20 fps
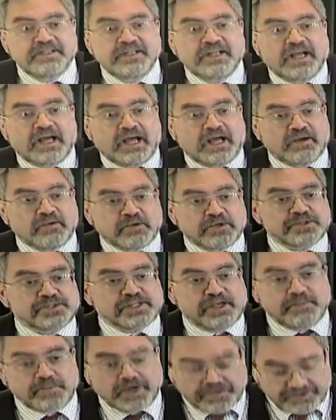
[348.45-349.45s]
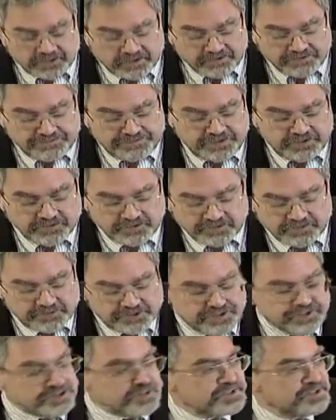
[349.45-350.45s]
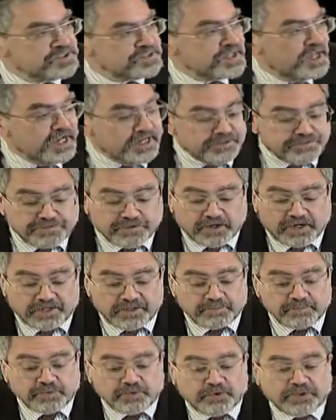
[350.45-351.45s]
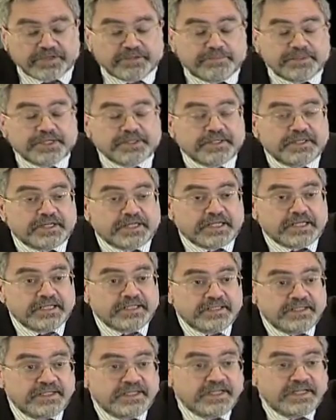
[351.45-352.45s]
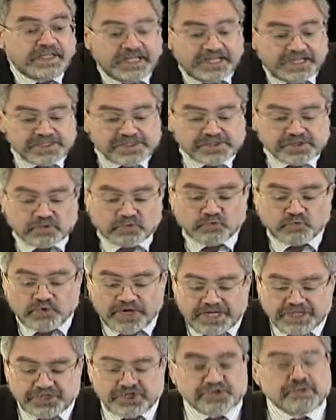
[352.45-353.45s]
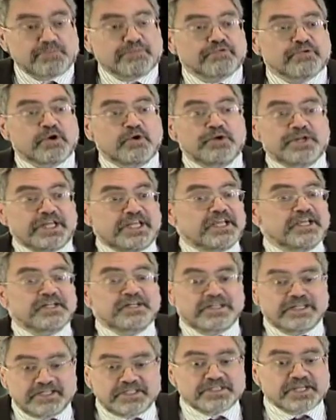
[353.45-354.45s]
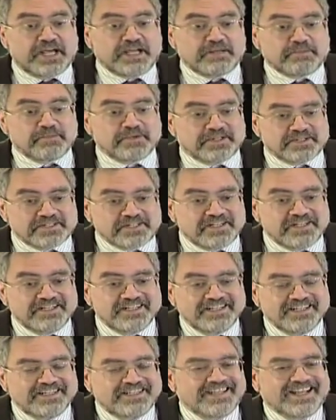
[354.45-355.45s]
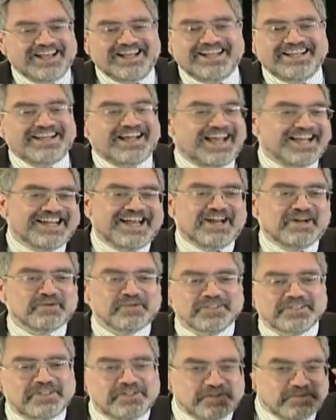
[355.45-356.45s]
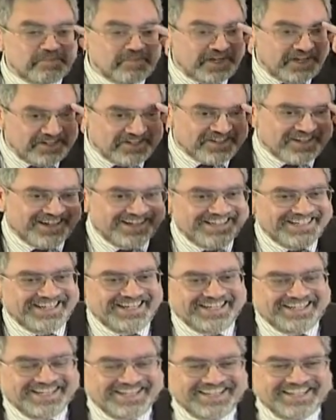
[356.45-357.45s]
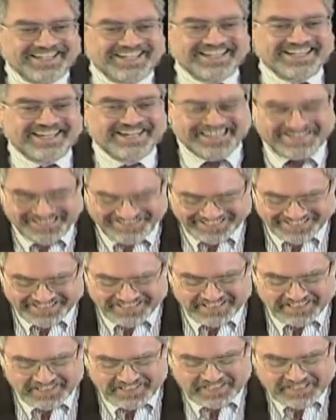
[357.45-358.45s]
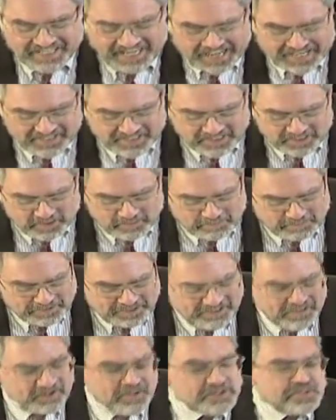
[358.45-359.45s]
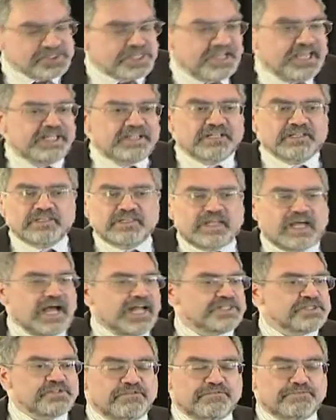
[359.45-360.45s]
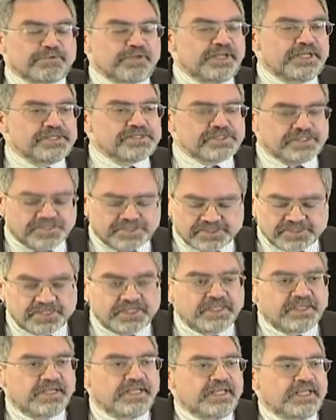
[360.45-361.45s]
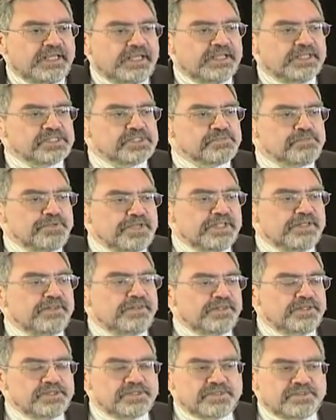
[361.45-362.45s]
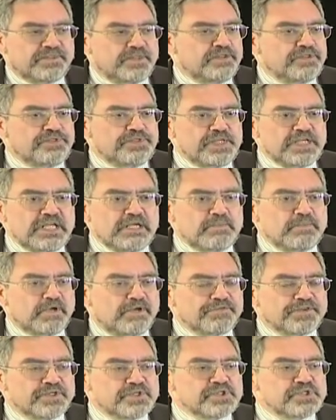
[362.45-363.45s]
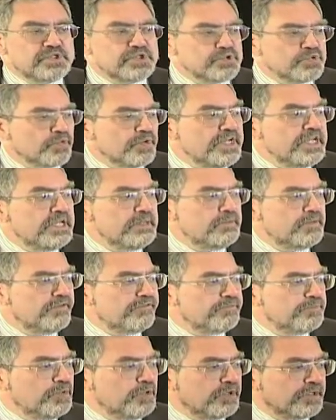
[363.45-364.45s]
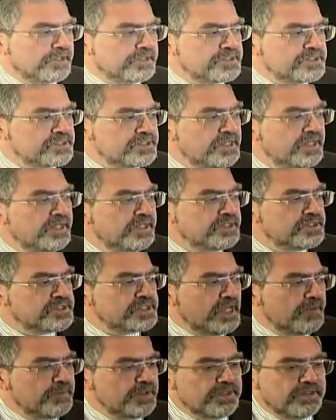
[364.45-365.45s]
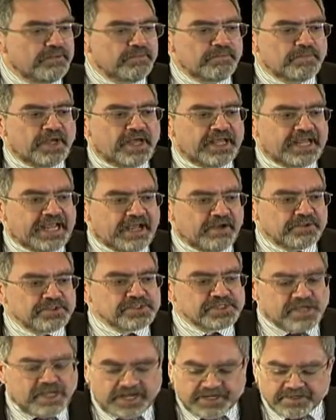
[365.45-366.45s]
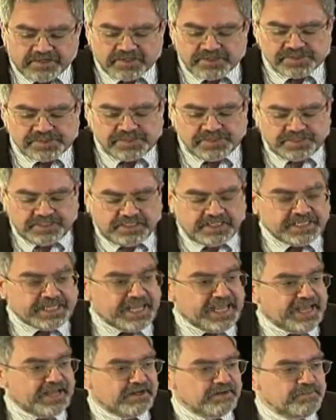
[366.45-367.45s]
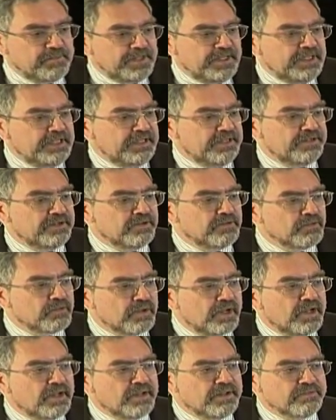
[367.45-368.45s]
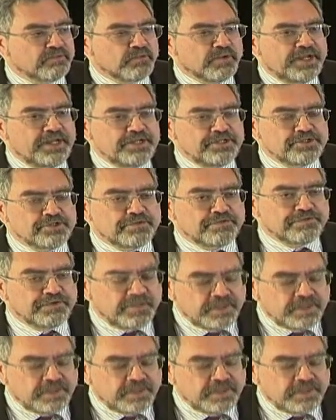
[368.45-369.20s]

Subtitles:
or some other field which is designed for unemployability. It's a rich protean indictment. I got a religion major. And it appears in lots places. It's been the theme of a stream of books, some of them by outsiders to the academy in a range of